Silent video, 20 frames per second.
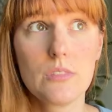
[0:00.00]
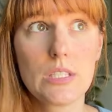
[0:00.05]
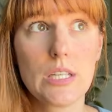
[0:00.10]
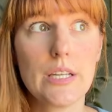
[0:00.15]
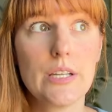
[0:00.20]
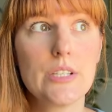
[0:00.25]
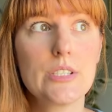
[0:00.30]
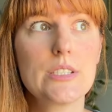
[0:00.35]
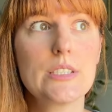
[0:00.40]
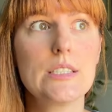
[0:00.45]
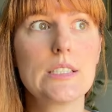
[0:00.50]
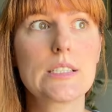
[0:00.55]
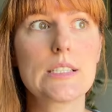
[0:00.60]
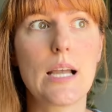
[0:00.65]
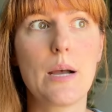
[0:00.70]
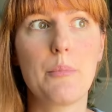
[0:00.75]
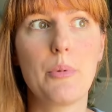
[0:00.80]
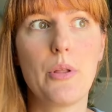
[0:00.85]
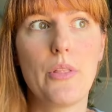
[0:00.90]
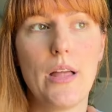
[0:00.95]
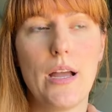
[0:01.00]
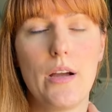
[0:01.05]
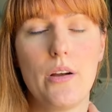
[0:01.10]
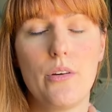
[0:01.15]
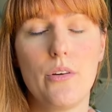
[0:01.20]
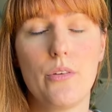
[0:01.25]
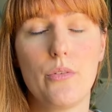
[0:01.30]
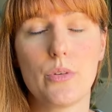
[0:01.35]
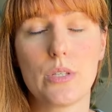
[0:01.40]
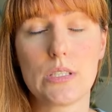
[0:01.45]
here's an example that
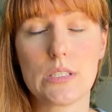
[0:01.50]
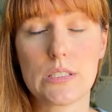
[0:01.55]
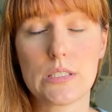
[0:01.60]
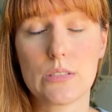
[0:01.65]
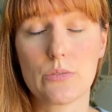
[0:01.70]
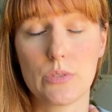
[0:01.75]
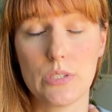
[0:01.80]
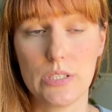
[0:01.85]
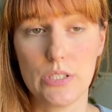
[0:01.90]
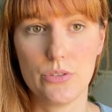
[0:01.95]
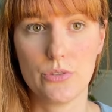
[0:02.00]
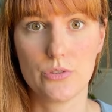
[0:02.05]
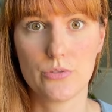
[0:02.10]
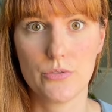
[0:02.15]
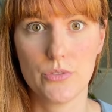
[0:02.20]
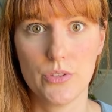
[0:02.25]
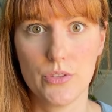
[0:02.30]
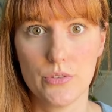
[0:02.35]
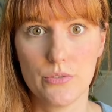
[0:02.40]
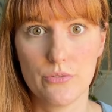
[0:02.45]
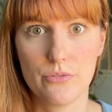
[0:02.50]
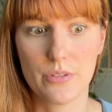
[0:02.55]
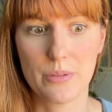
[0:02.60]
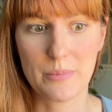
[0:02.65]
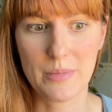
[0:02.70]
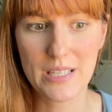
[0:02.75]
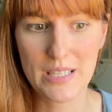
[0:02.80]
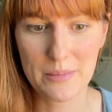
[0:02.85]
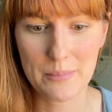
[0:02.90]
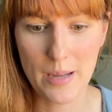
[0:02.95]
was really useful for
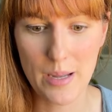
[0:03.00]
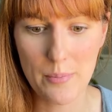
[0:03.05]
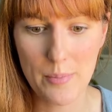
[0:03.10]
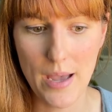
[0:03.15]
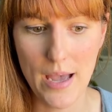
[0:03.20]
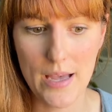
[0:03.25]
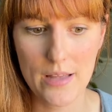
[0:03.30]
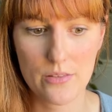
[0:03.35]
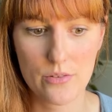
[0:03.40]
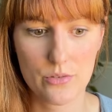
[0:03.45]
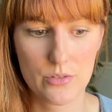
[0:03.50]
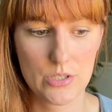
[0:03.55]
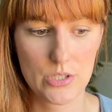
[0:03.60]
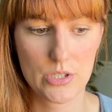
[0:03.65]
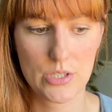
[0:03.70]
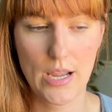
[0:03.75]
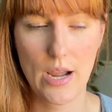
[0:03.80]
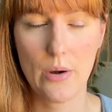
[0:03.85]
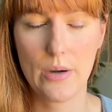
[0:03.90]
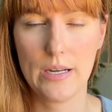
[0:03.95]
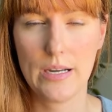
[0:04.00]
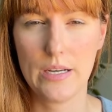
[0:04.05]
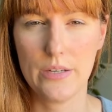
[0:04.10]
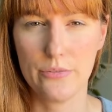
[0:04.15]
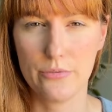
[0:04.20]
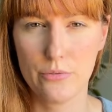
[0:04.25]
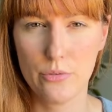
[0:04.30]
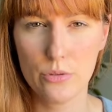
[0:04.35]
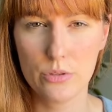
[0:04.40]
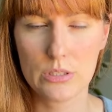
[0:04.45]
me in my path or just how it
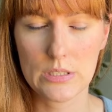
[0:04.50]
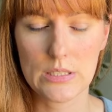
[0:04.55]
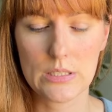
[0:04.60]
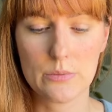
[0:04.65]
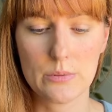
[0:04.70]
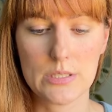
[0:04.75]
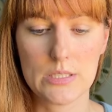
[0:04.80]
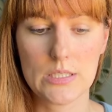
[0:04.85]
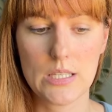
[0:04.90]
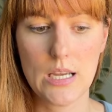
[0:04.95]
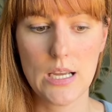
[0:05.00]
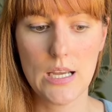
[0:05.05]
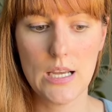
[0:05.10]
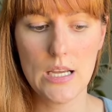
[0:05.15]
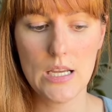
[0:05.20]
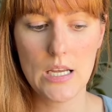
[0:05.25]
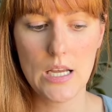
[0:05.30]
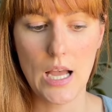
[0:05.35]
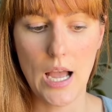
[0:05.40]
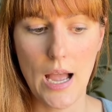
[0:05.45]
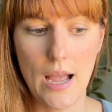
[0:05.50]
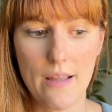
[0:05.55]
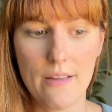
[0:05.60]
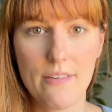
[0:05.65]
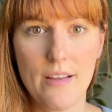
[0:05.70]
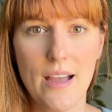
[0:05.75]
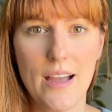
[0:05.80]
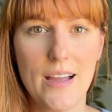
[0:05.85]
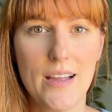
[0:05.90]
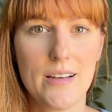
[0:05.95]
unfolded was i have
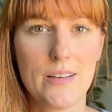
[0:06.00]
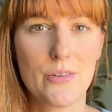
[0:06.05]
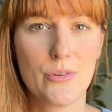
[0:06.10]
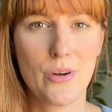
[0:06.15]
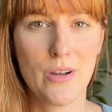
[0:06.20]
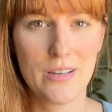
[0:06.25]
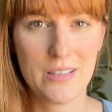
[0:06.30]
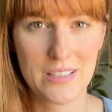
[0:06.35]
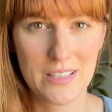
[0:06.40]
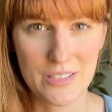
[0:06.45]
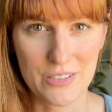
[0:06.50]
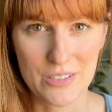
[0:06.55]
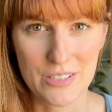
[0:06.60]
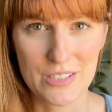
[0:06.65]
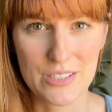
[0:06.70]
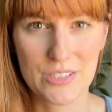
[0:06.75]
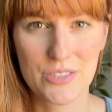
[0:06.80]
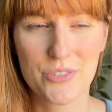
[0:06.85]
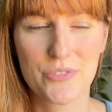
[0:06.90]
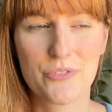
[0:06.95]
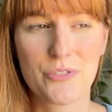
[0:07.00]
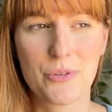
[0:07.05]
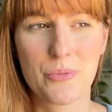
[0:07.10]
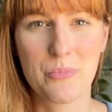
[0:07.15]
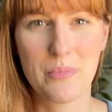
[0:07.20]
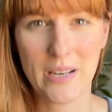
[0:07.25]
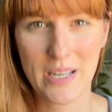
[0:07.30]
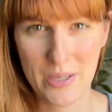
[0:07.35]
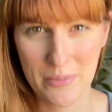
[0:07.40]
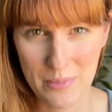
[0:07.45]
had chronic illness for
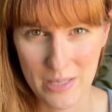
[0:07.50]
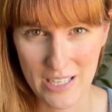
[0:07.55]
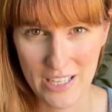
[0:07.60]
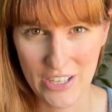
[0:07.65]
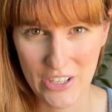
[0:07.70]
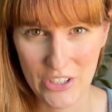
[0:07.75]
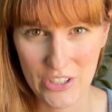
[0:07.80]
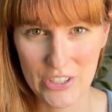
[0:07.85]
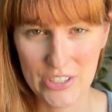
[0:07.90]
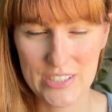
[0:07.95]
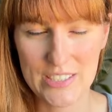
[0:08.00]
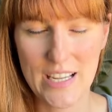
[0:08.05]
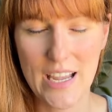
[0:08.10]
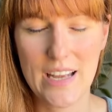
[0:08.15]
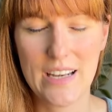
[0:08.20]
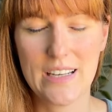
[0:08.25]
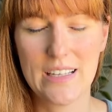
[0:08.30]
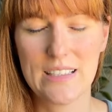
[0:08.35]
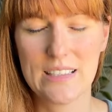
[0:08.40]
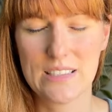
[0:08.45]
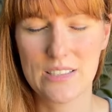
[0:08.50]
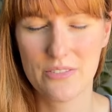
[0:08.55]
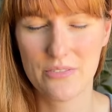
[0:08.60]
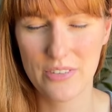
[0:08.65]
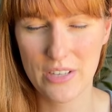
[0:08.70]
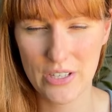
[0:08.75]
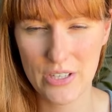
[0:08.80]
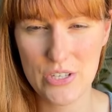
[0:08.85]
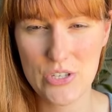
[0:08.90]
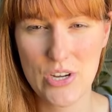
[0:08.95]
many many years and it is a
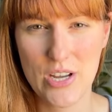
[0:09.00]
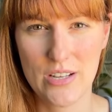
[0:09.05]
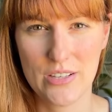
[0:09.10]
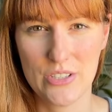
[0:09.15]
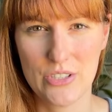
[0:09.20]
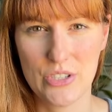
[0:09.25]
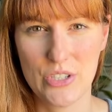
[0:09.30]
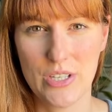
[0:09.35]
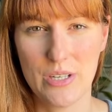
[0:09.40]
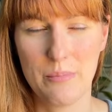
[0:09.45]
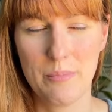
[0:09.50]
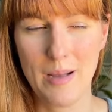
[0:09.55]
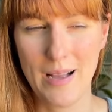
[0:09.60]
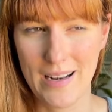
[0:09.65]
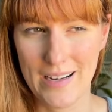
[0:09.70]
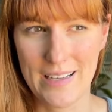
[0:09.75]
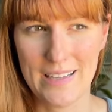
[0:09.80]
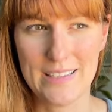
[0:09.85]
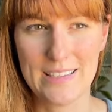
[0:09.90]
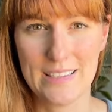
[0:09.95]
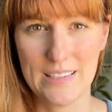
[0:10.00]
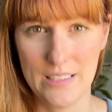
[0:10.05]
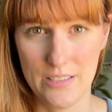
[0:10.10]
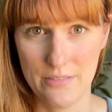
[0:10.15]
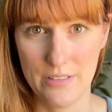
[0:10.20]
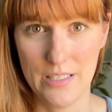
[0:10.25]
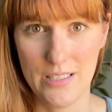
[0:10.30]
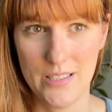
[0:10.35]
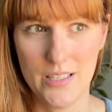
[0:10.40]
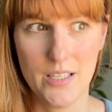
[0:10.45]
very challenging body to live
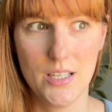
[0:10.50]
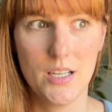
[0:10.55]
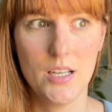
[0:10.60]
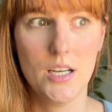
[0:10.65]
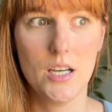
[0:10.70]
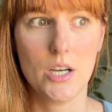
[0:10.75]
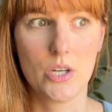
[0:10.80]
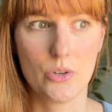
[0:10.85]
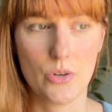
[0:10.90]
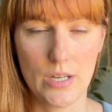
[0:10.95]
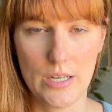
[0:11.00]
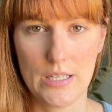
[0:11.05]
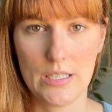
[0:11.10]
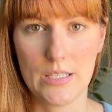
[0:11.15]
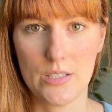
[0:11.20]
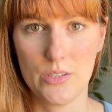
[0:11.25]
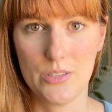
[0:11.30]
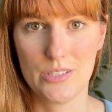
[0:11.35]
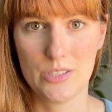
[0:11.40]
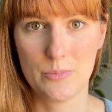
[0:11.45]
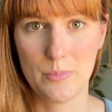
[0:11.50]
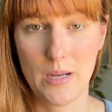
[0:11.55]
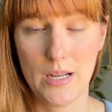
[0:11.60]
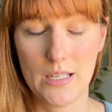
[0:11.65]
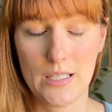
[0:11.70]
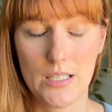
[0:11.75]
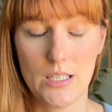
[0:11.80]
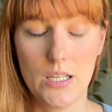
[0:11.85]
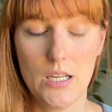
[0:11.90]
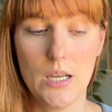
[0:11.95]
in a chronic illness
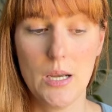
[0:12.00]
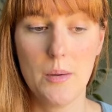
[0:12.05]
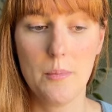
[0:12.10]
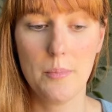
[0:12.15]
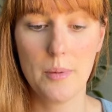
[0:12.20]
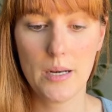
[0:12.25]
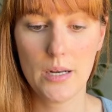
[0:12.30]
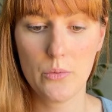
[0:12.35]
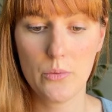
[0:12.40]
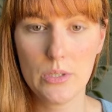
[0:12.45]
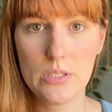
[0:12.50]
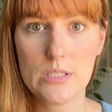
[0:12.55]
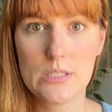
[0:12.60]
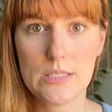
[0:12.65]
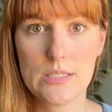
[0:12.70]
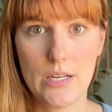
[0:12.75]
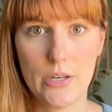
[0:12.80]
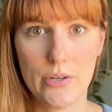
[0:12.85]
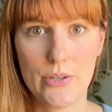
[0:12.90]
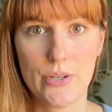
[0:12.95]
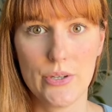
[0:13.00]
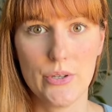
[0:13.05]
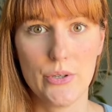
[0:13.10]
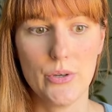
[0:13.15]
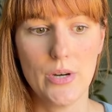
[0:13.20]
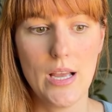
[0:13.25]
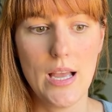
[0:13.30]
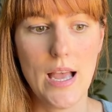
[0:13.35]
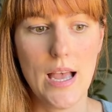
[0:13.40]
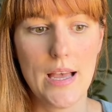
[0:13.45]
body but i will tell you
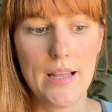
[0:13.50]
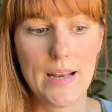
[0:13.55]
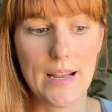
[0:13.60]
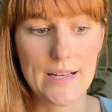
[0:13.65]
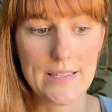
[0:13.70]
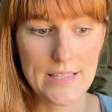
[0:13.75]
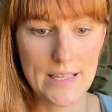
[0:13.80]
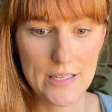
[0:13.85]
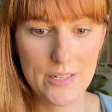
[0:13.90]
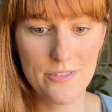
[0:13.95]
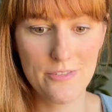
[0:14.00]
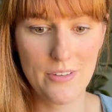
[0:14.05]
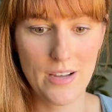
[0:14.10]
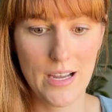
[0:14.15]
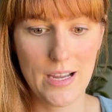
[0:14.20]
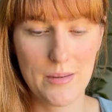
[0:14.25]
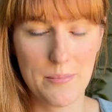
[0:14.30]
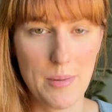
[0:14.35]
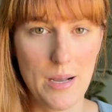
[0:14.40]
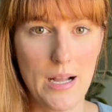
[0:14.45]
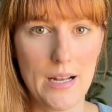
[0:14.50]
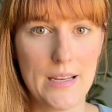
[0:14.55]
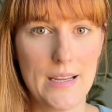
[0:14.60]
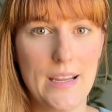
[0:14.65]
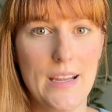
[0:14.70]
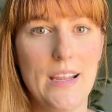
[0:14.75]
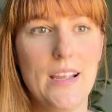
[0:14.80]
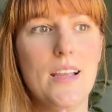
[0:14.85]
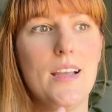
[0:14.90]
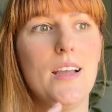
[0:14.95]
an identified
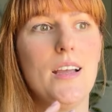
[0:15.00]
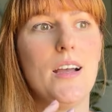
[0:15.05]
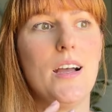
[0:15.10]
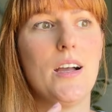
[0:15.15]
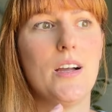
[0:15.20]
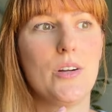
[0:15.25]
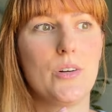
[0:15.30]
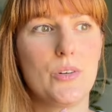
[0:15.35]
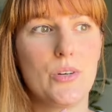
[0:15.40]
body uh,